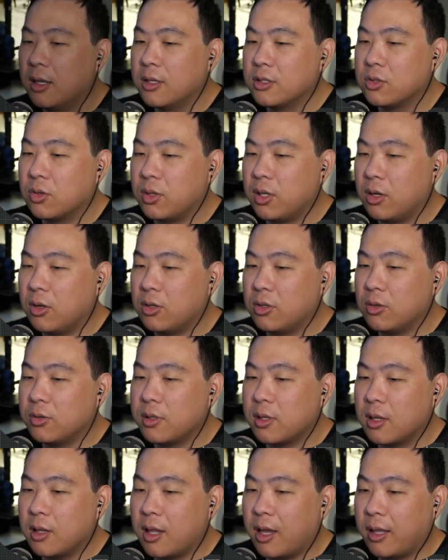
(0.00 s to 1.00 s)
So here,
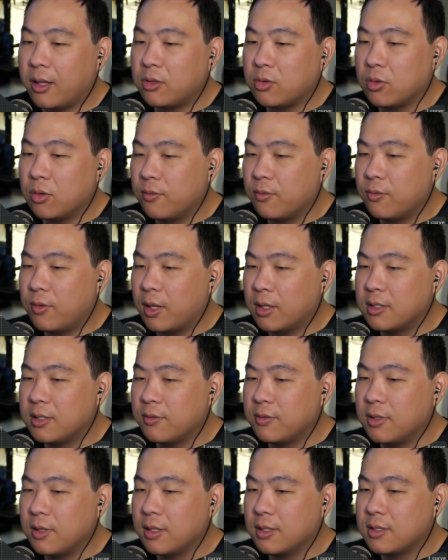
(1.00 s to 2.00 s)
using the line tool
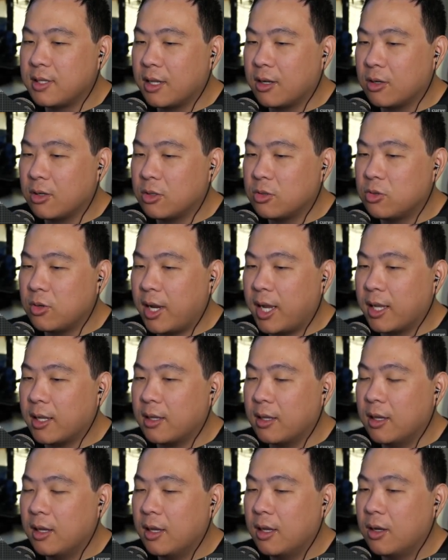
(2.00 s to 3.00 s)
relative to the center, drag